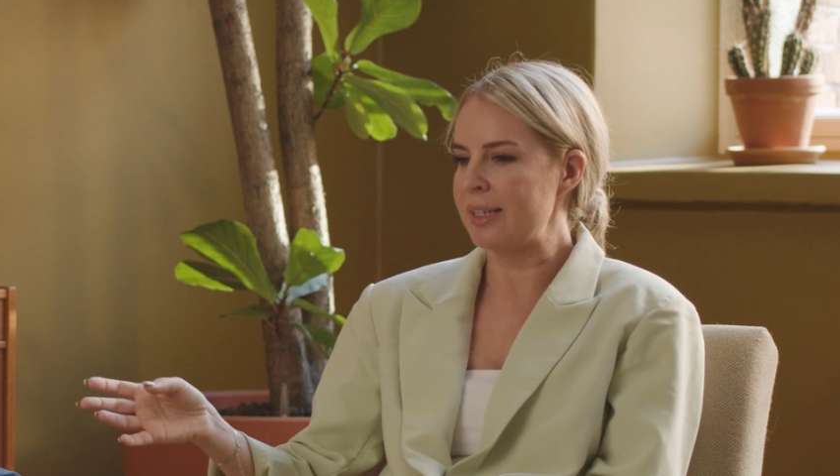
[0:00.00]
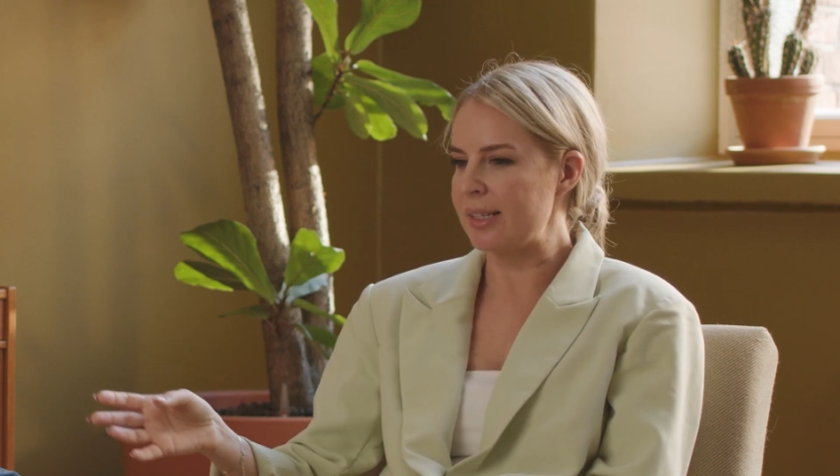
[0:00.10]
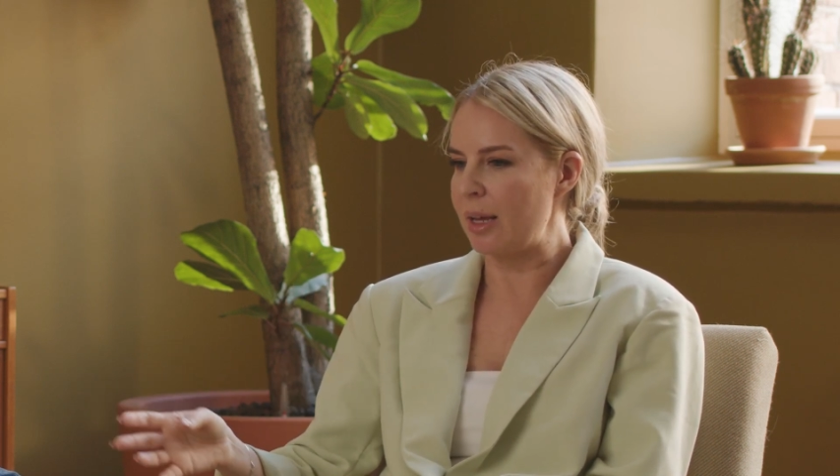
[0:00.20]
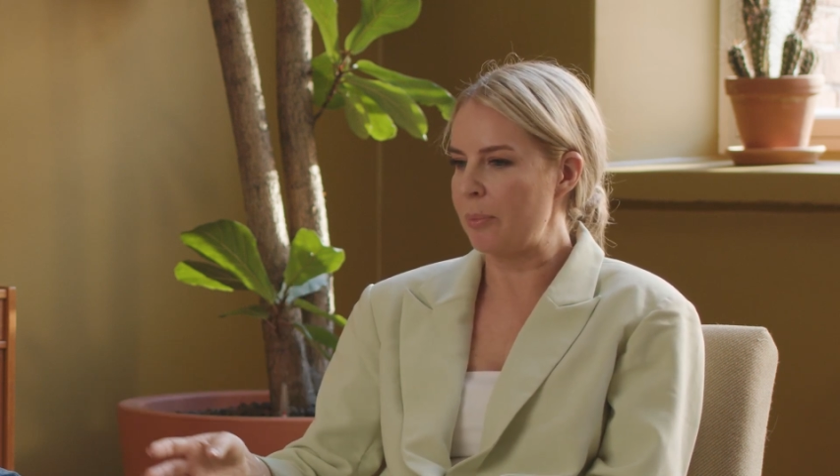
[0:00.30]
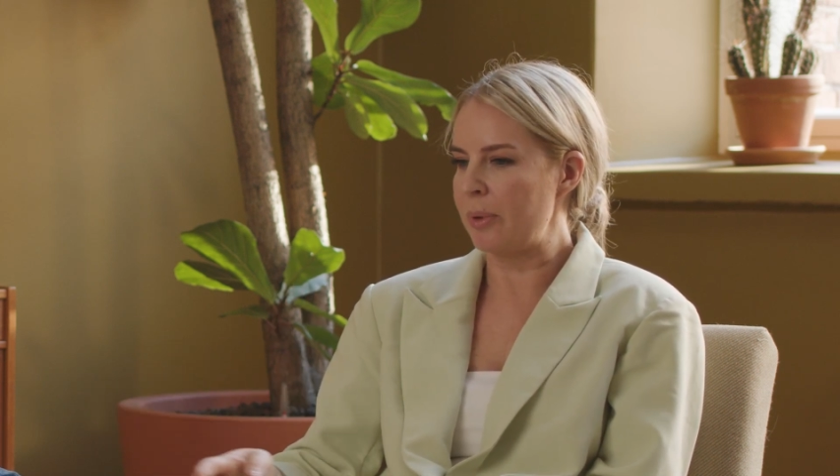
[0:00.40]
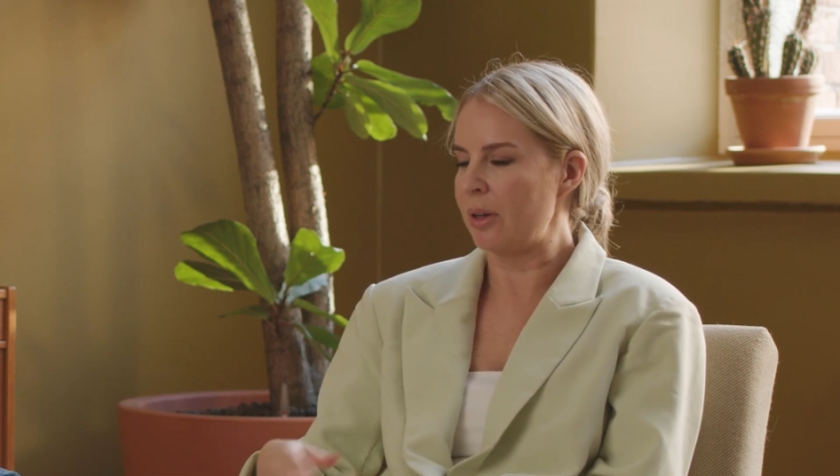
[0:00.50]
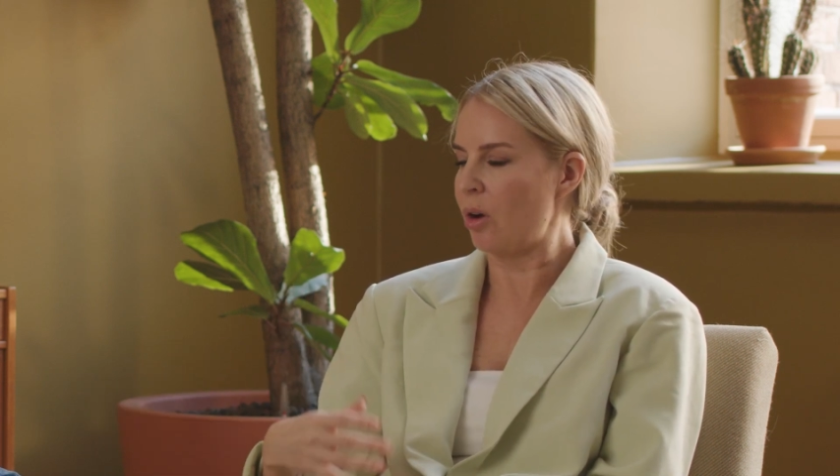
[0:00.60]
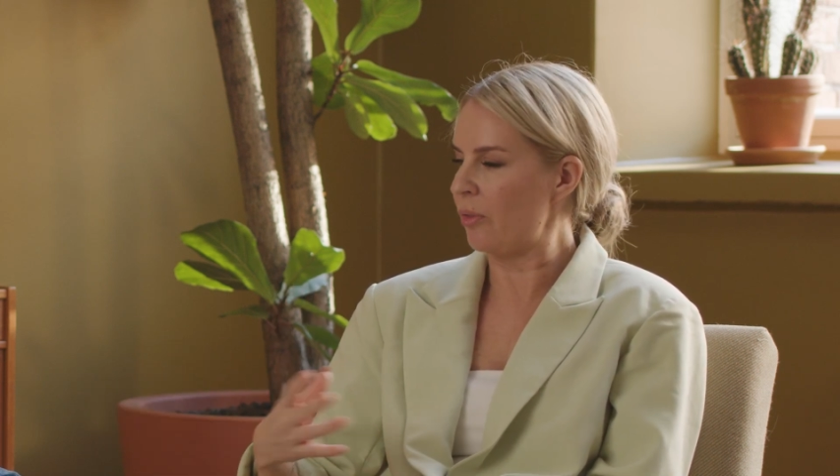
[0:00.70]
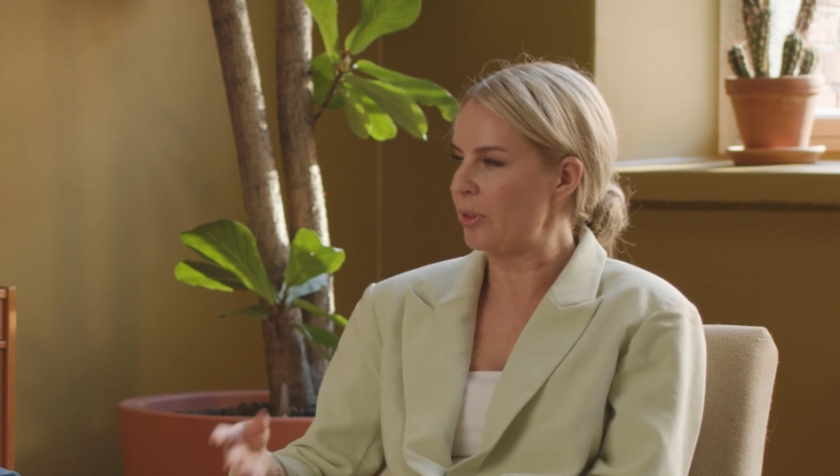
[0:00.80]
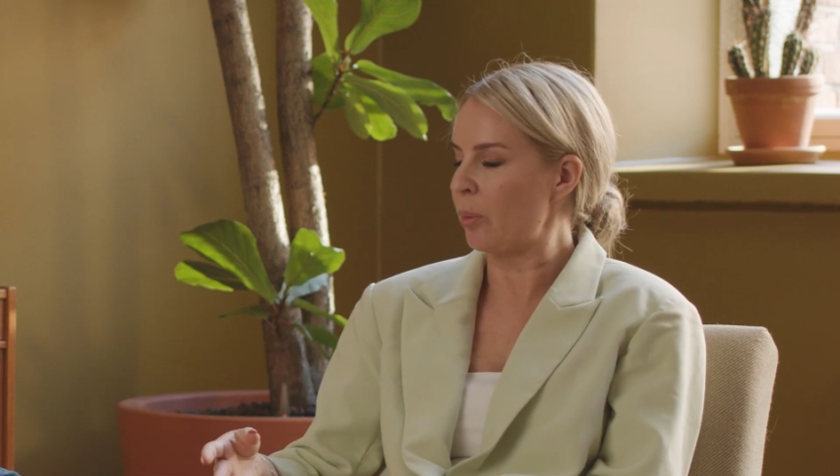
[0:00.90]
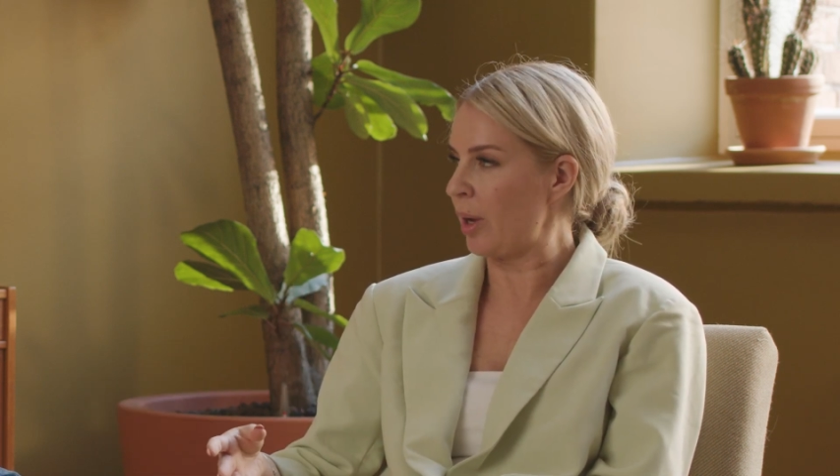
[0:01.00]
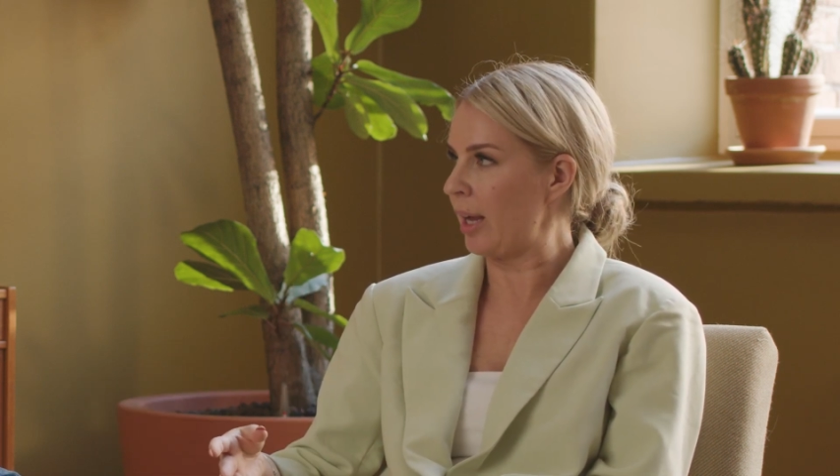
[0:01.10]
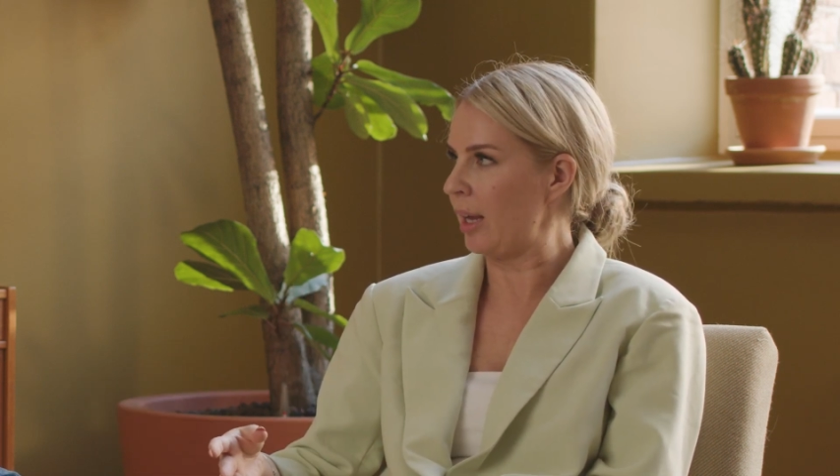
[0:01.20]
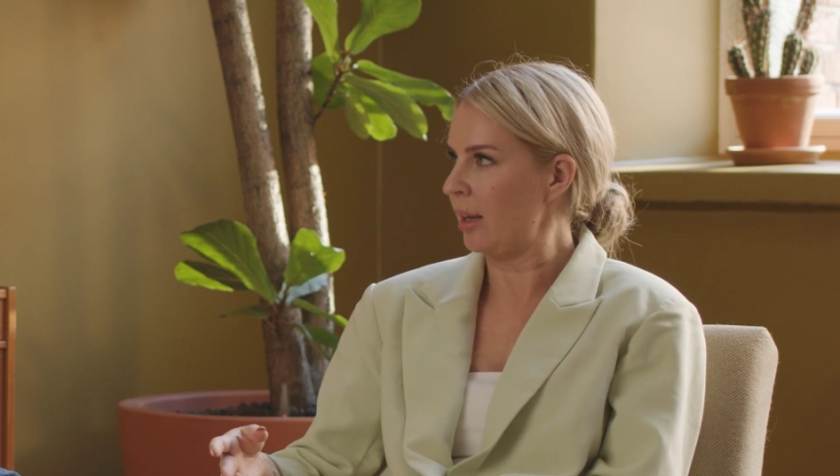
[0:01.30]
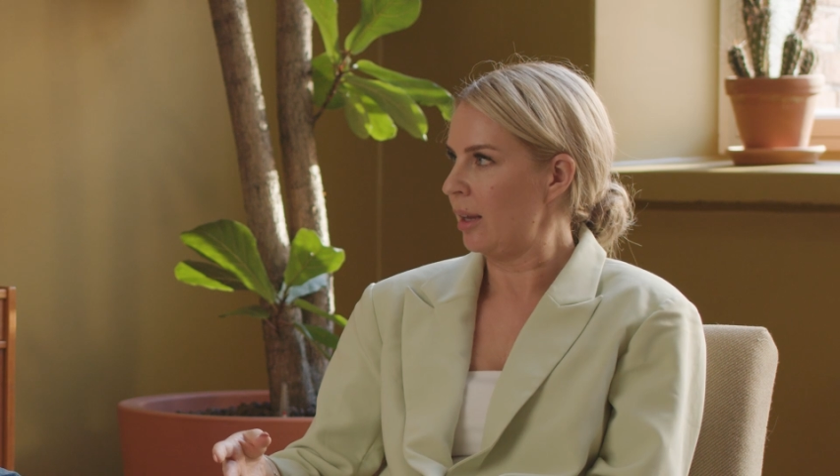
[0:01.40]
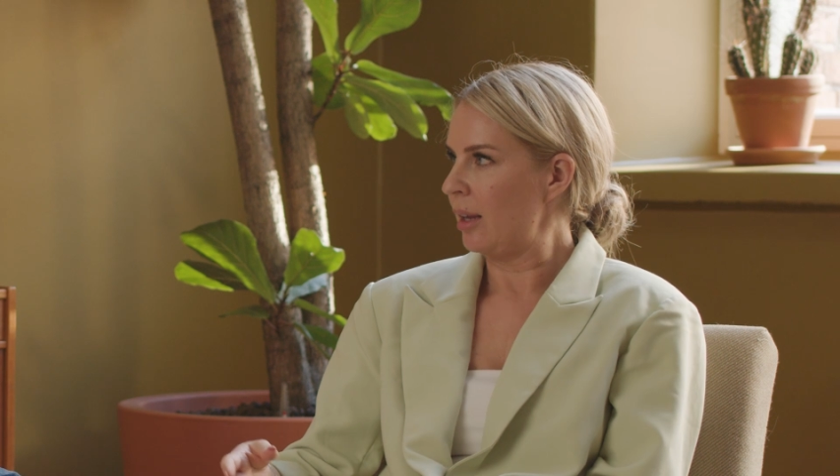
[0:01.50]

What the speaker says: step of the way